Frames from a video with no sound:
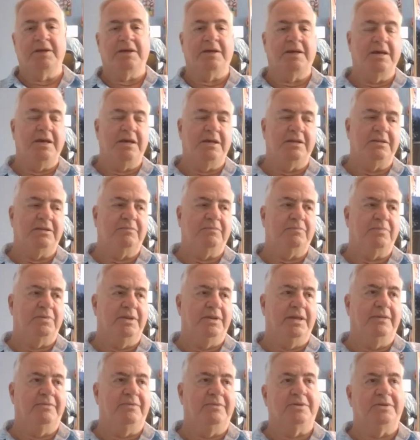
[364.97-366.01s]
They can't
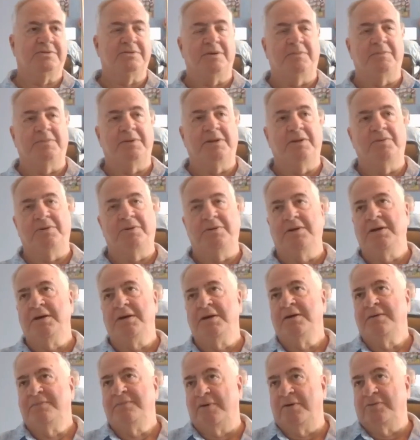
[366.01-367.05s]
believe that somebody would
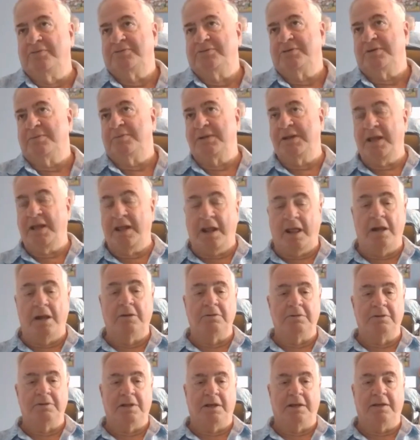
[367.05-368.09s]
vote somebody they
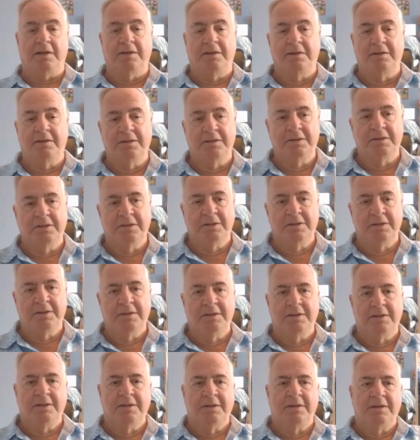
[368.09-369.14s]
don't like.
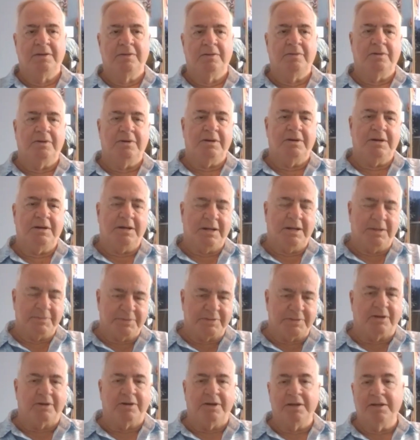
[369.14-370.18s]
Well, I'm
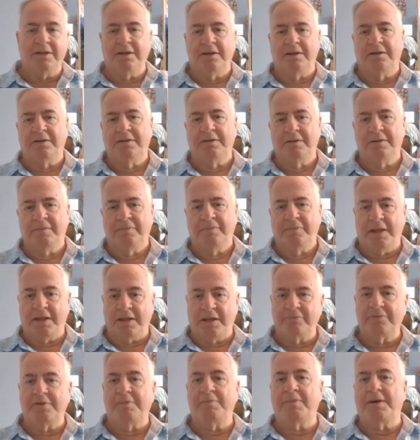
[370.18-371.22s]
sorry.
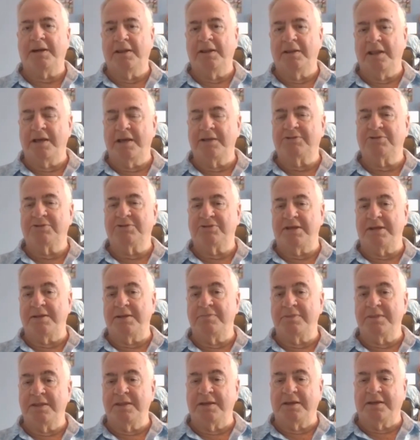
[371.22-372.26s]
Not everybody likes the
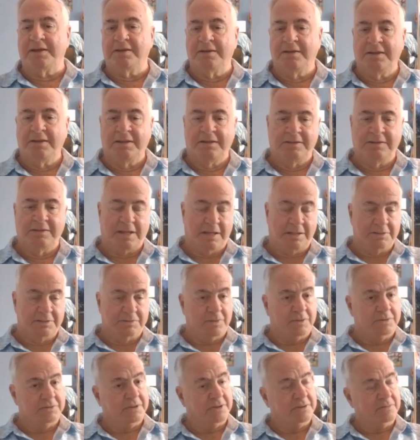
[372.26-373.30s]
same thing. That is
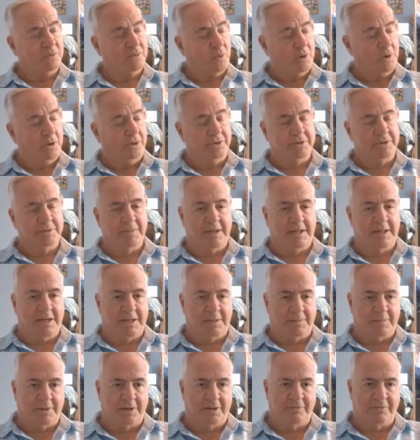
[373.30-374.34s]
what the world is made
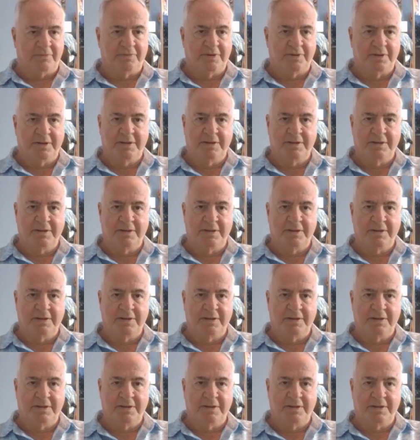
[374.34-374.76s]
up of.